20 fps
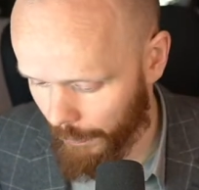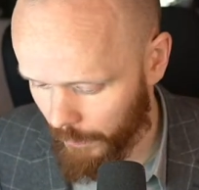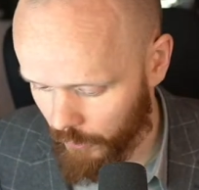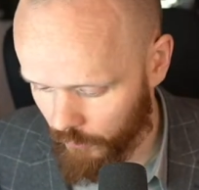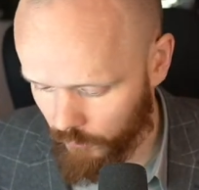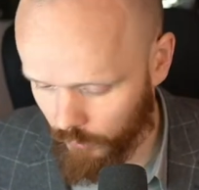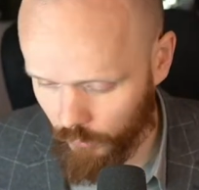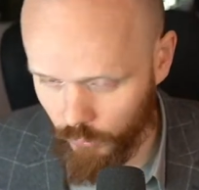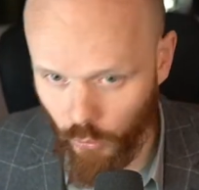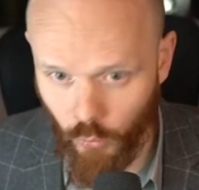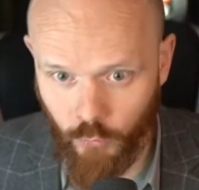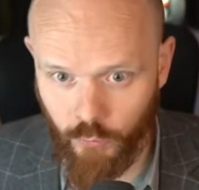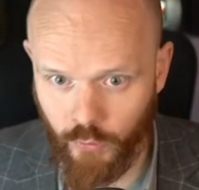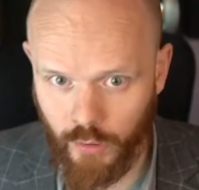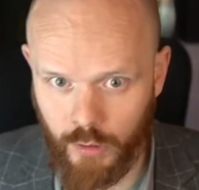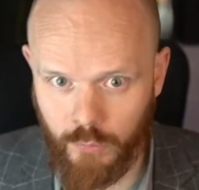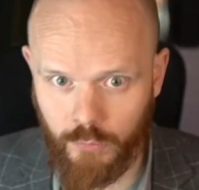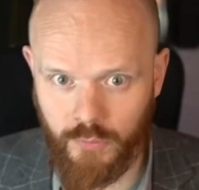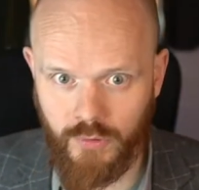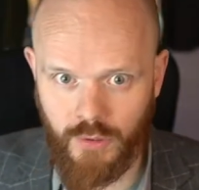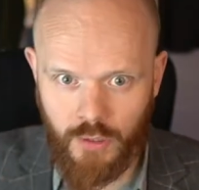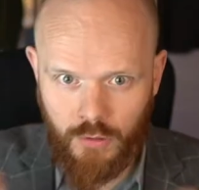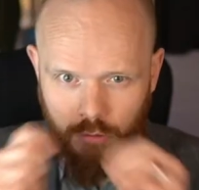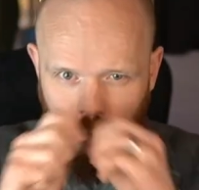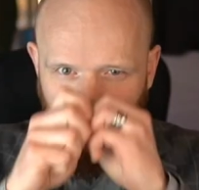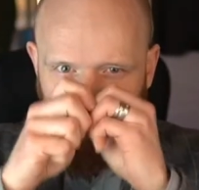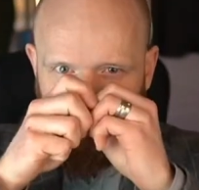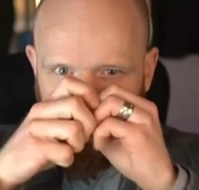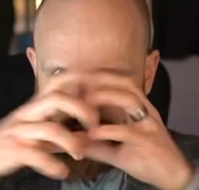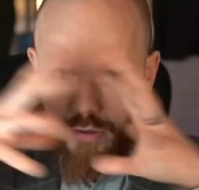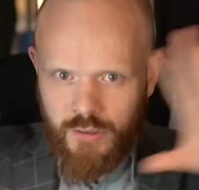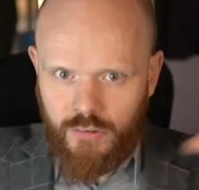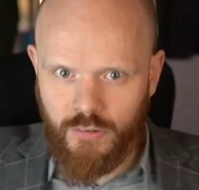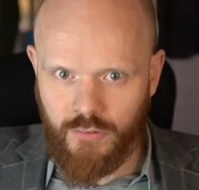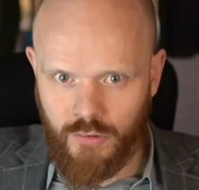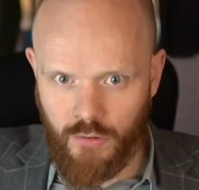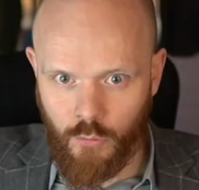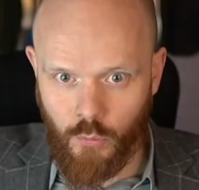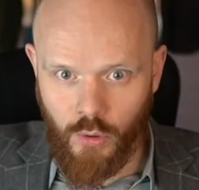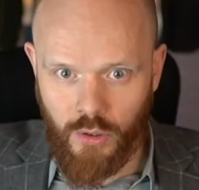So low frequency, all
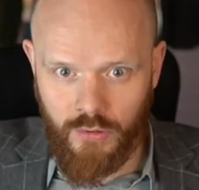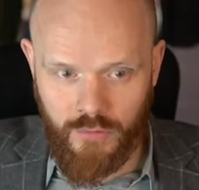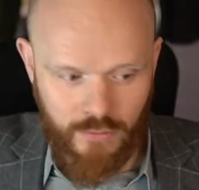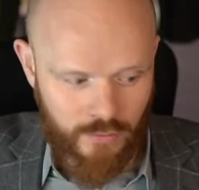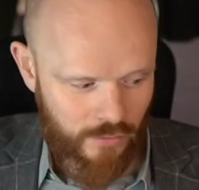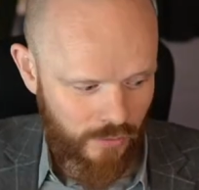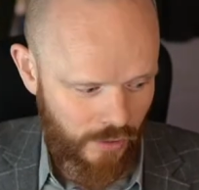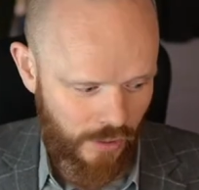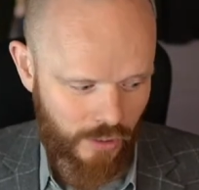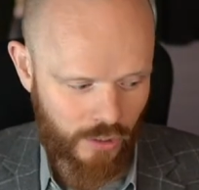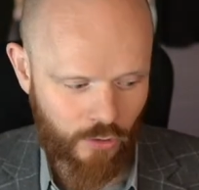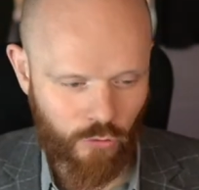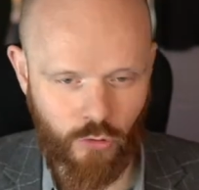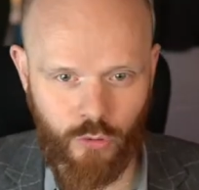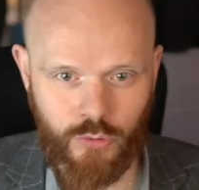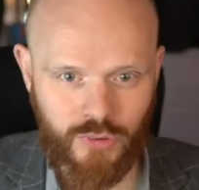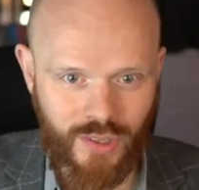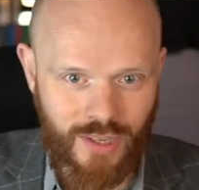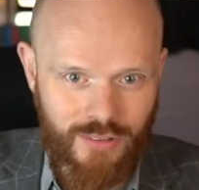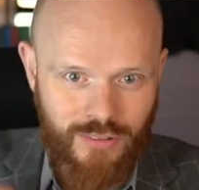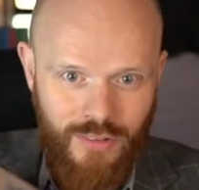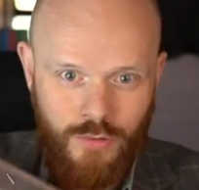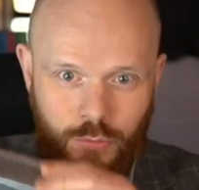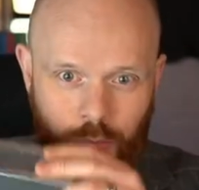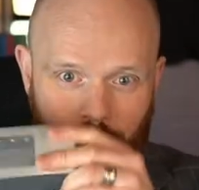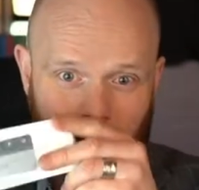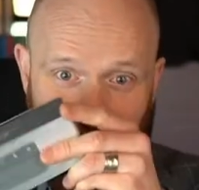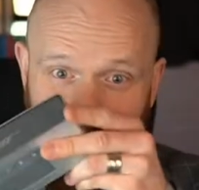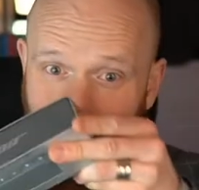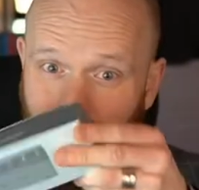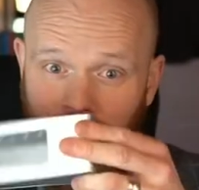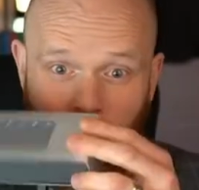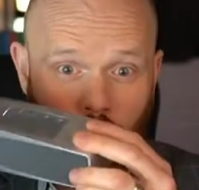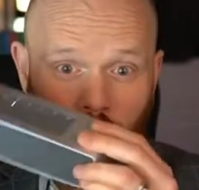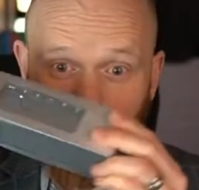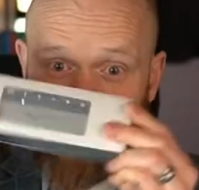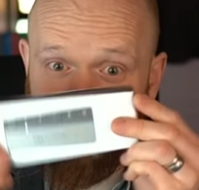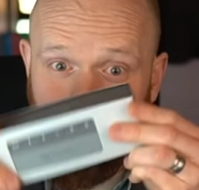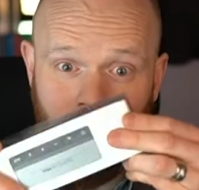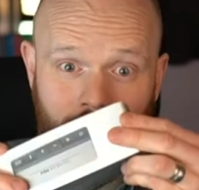directions at once. I can rotate this one. There
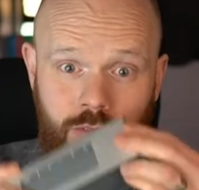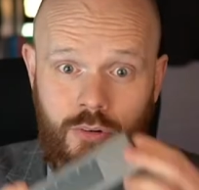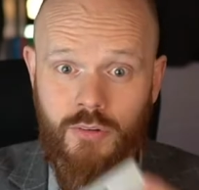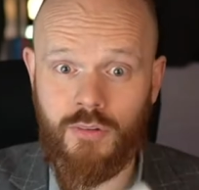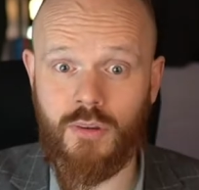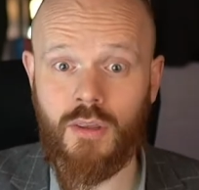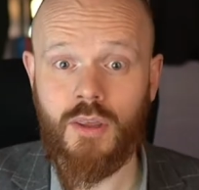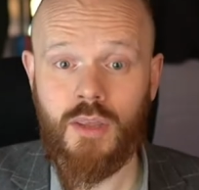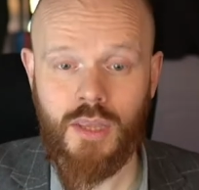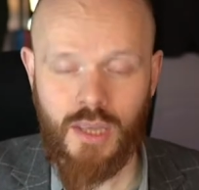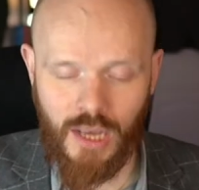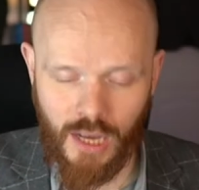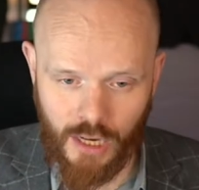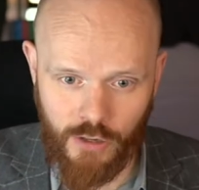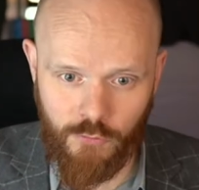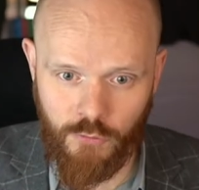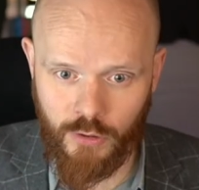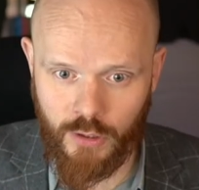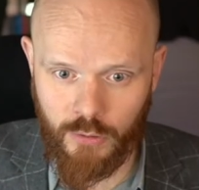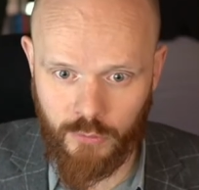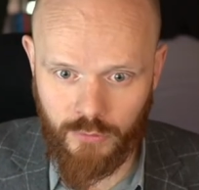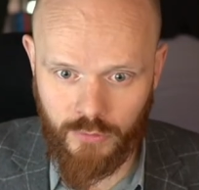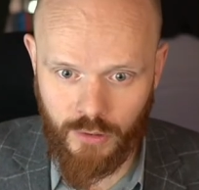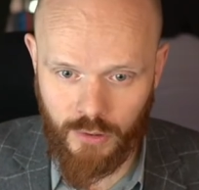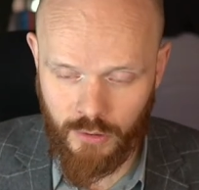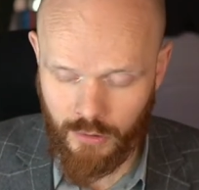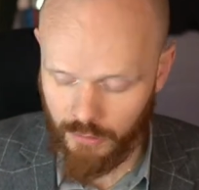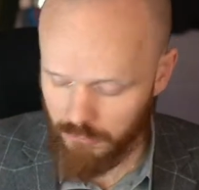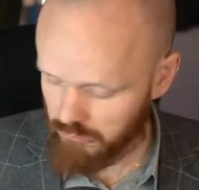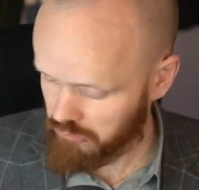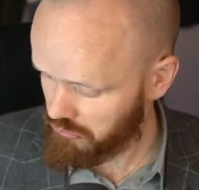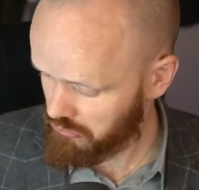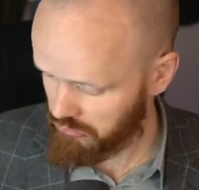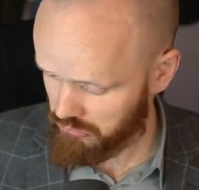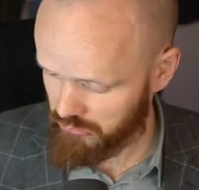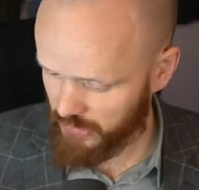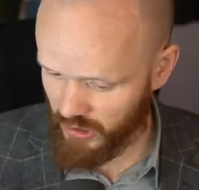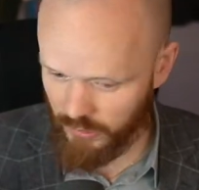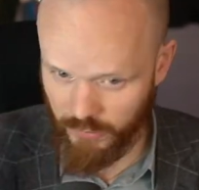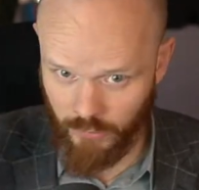won't be a difference. High frequency,
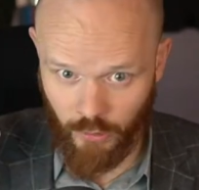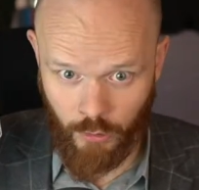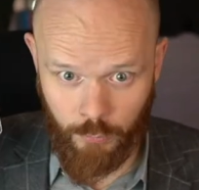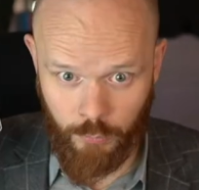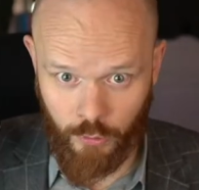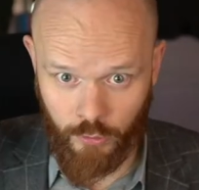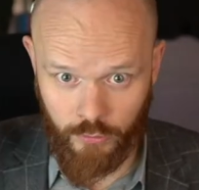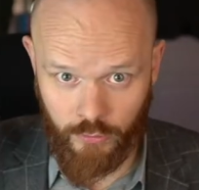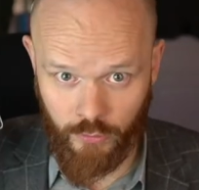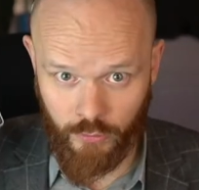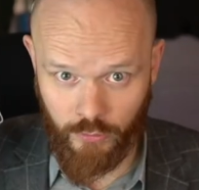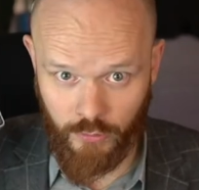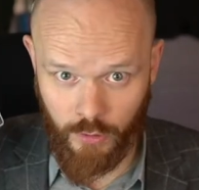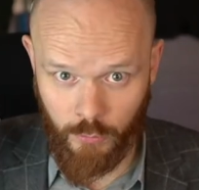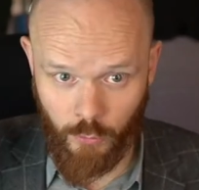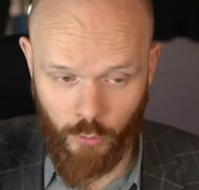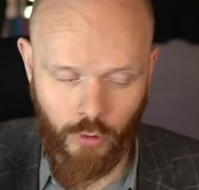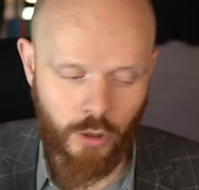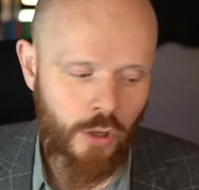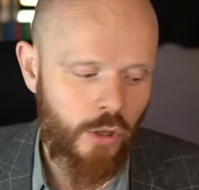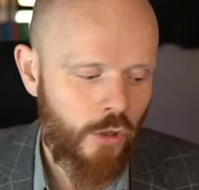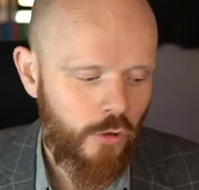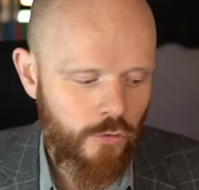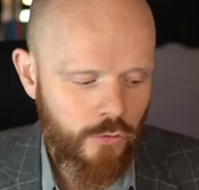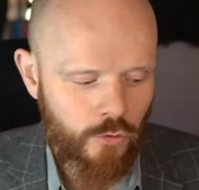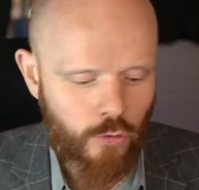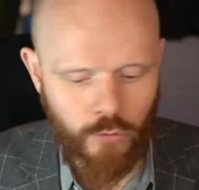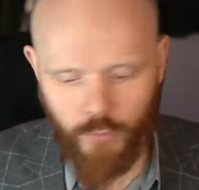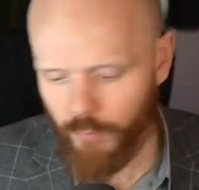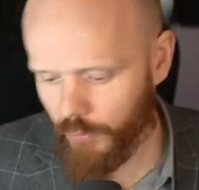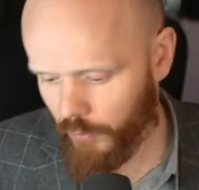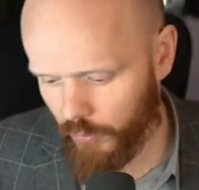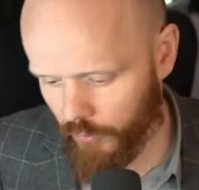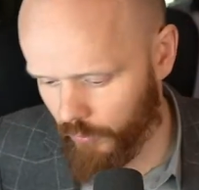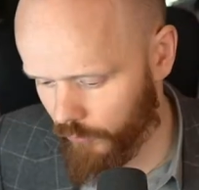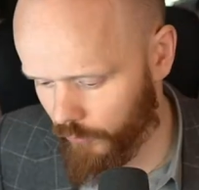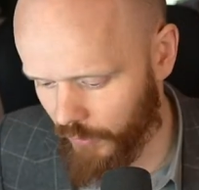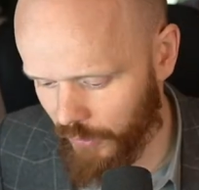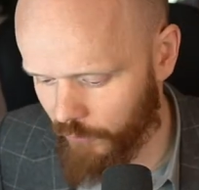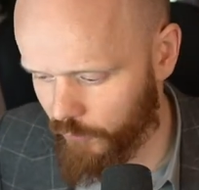it's not a point source anymore. So
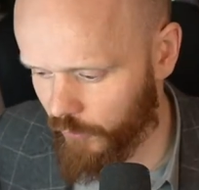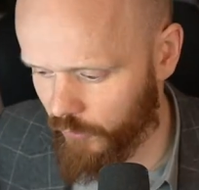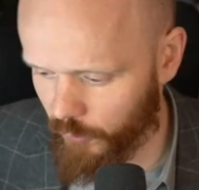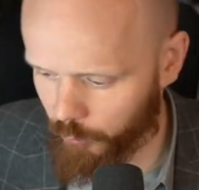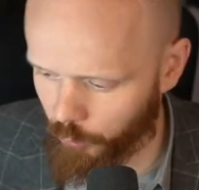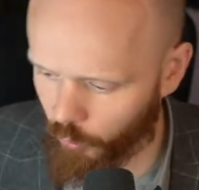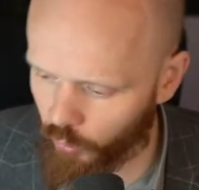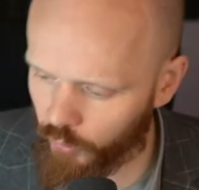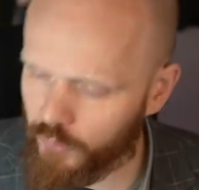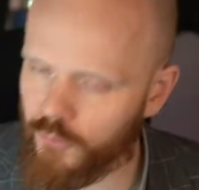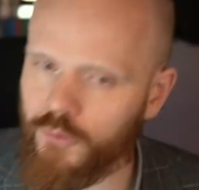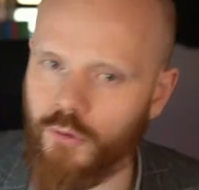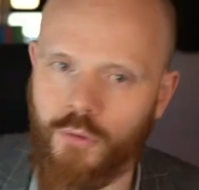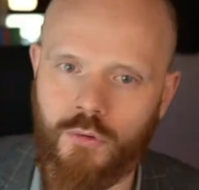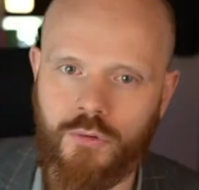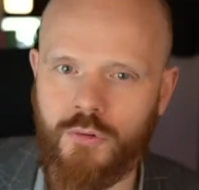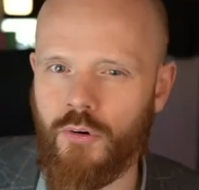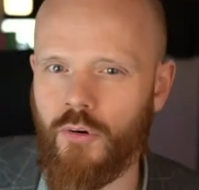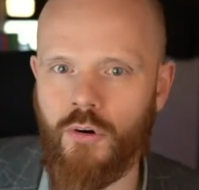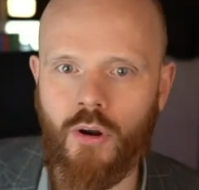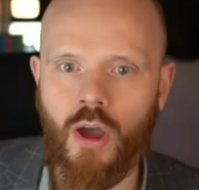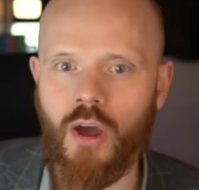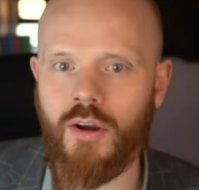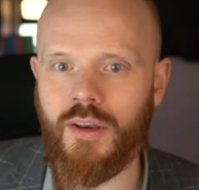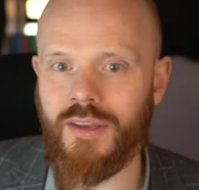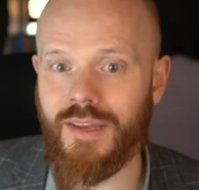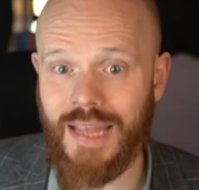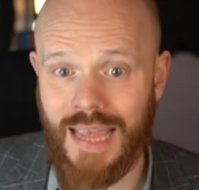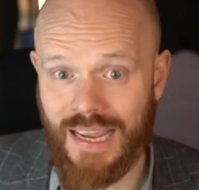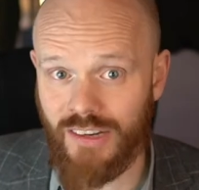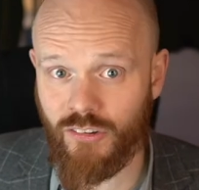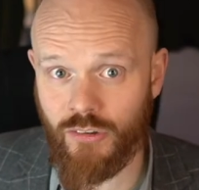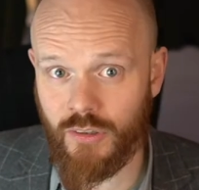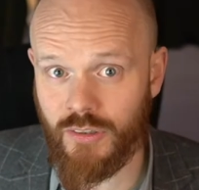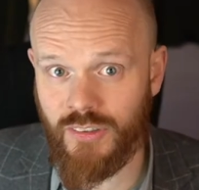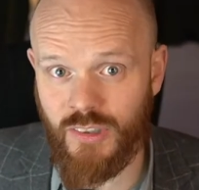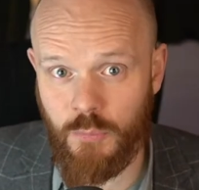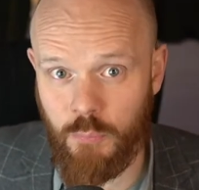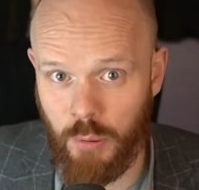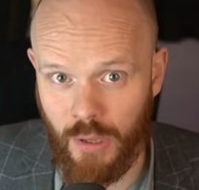if it's a point source or not, it actually
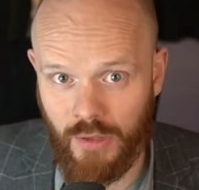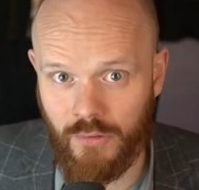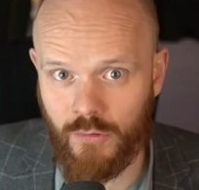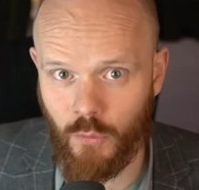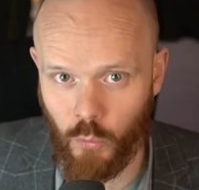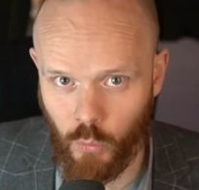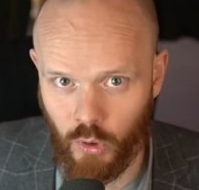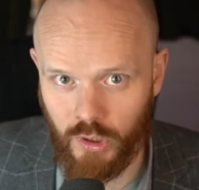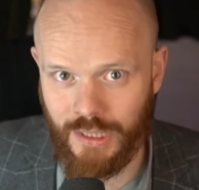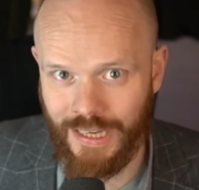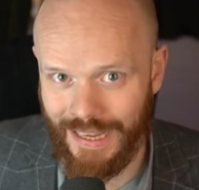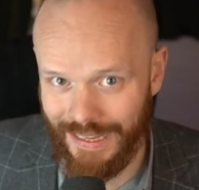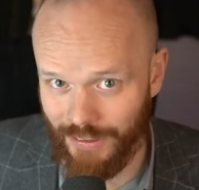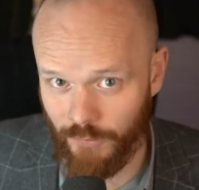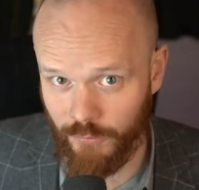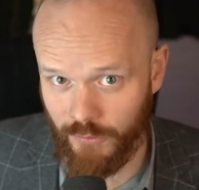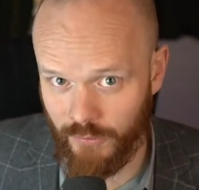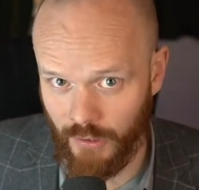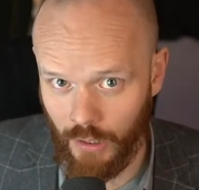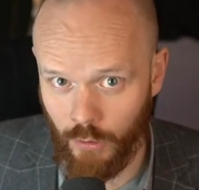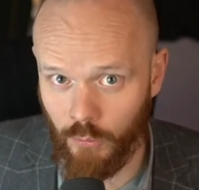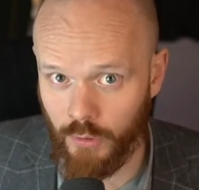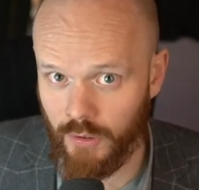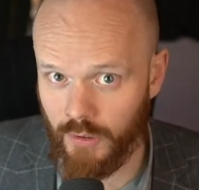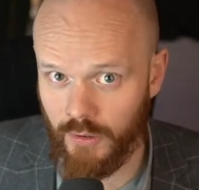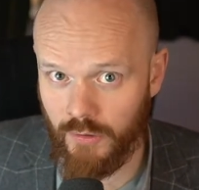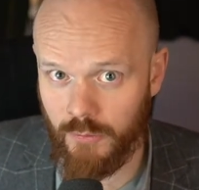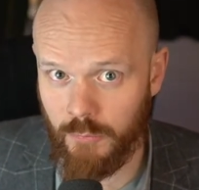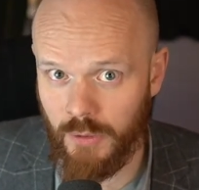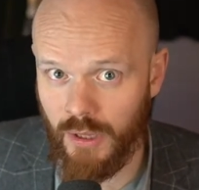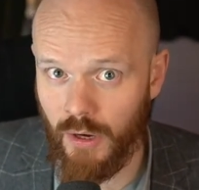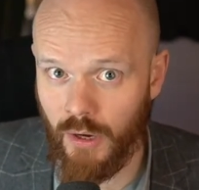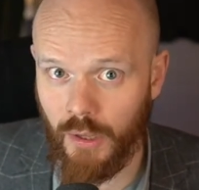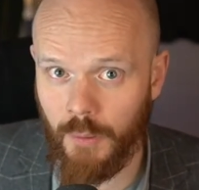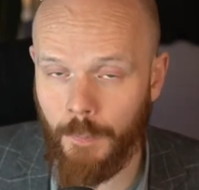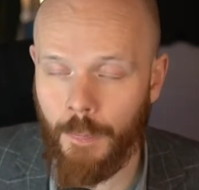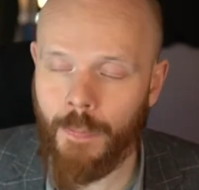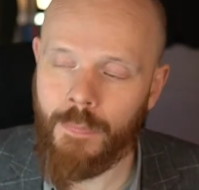depends on what kind of sound it is emitting.